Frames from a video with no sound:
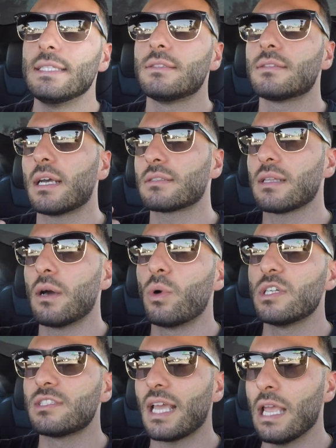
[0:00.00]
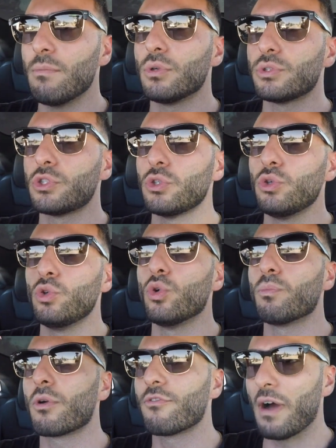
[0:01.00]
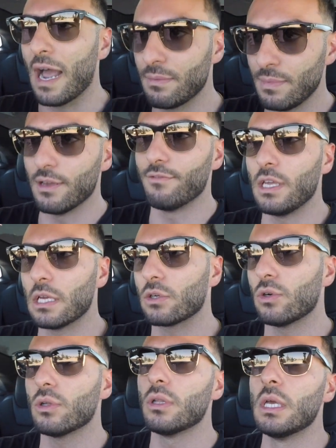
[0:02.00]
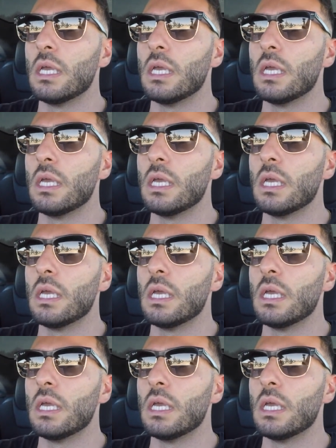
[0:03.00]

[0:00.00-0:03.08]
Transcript: Tesla was able to provide me a vehicle.